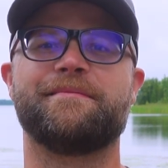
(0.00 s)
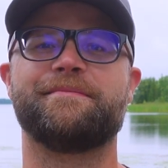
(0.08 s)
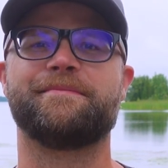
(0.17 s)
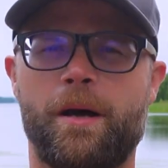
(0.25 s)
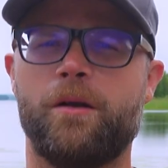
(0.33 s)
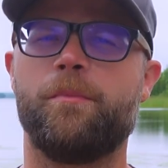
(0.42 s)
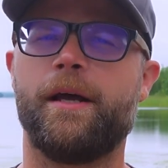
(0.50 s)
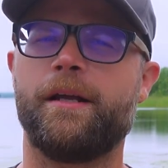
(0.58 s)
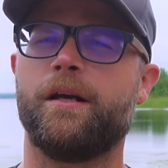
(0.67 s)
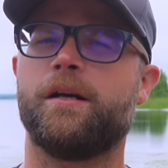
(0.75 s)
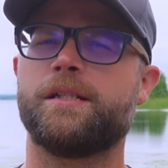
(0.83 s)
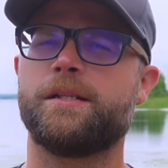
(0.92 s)
The bottom line
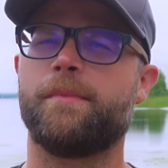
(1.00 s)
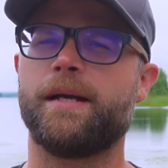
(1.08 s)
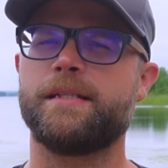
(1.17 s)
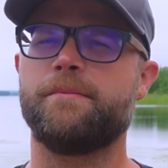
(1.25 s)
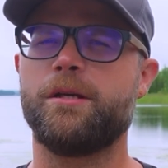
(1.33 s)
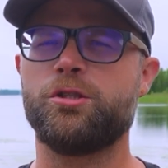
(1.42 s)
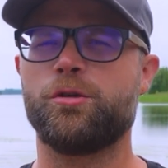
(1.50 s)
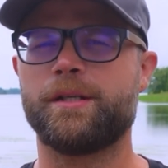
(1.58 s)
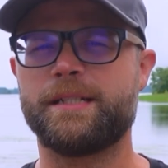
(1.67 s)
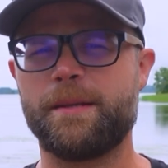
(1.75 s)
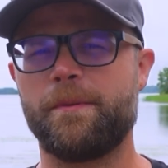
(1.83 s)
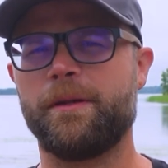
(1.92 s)
on customizing means you
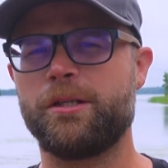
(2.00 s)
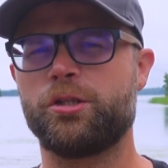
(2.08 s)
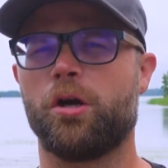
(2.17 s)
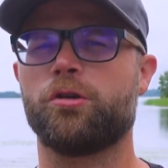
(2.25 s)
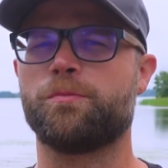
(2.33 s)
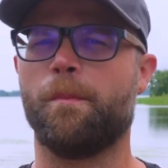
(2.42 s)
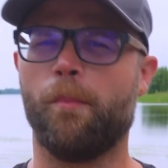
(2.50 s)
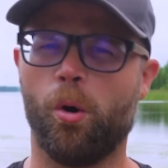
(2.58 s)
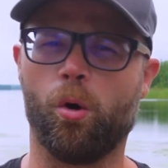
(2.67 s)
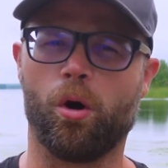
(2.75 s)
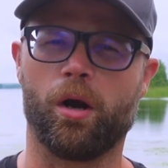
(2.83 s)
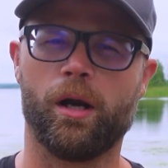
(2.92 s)
can typically charge
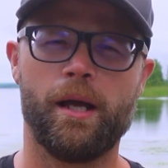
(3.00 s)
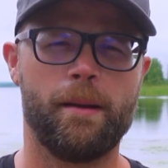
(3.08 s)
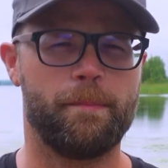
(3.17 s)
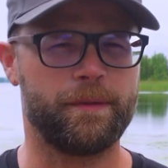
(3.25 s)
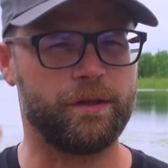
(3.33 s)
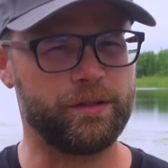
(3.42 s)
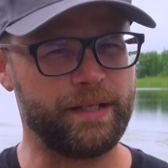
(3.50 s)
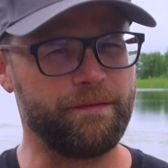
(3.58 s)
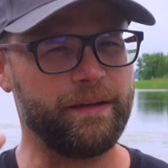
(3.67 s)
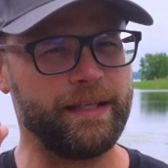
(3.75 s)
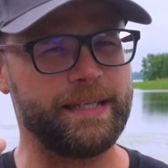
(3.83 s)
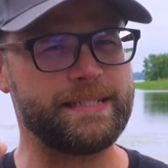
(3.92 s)
more, but there
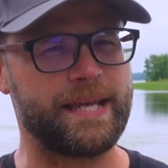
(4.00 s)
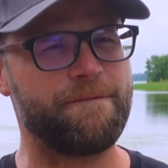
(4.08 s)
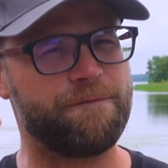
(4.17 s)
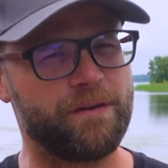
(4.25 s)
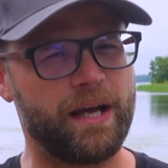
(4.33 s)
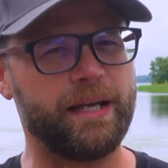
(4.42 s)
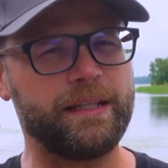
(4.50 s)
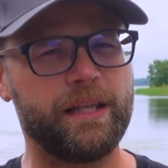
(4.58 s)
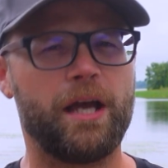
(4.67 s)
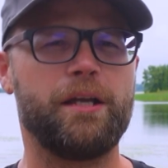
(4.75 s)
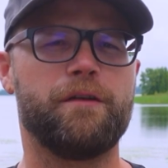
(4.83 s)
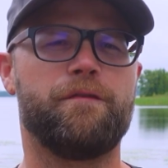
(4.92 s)
definitely is a fine
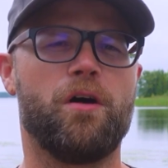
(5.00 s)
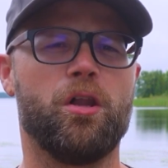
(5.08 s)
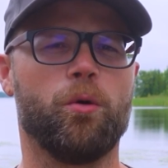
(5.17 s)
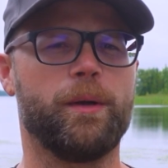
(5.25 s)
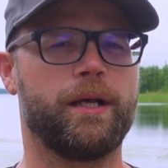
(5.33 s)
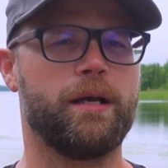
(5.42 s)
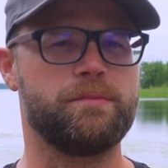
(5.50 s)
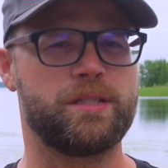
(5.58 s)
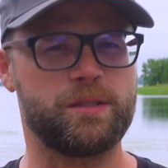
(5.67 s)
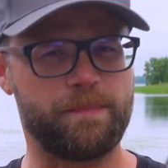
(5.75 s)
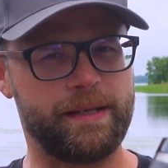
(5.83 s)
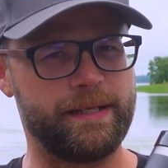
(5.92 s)
line to follow when it comes
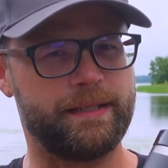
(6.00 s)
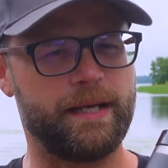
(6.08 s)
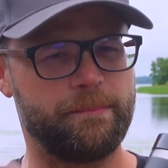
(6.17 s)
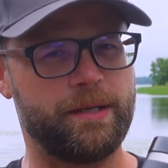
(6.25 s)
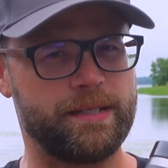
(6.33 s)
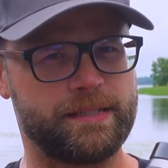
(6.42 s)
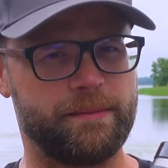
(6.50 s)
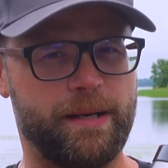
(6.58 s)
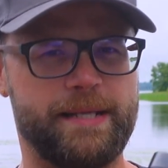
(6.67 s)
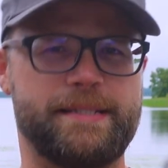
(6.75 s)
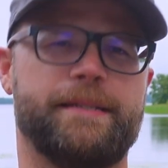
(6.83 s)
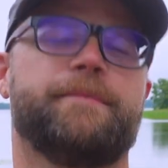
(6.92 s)
to spending time
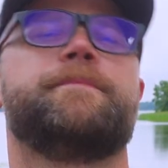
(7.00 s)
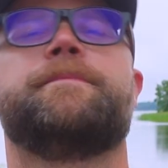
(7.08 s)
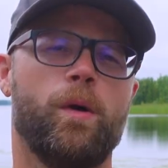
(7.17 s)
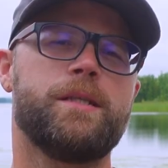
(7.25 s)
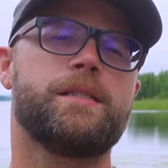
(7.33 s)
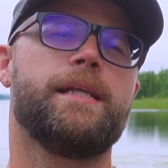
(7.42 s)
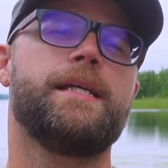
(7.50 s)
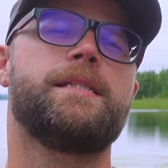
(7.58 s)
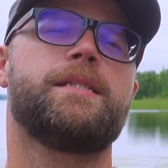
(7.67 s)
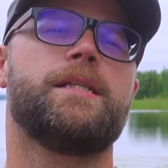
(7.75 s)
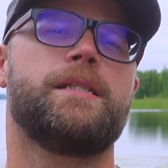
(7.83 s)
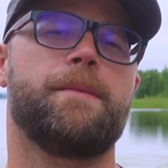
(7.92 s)
customizing. Which leads
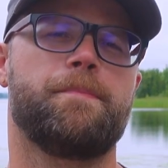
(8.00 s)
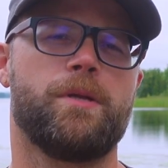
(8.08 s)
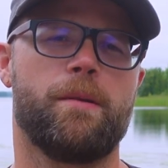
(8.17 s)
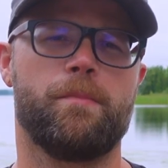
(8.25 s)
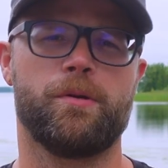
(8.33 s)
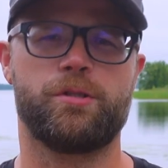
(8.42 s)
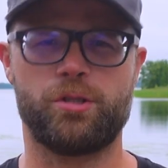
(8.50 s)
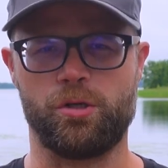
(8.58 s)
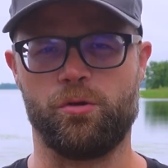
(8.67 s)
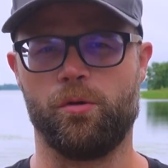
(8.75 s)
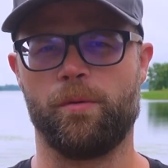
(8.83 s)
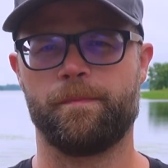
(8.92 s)
to tip number
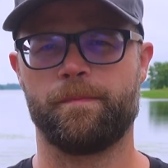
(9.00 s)
2.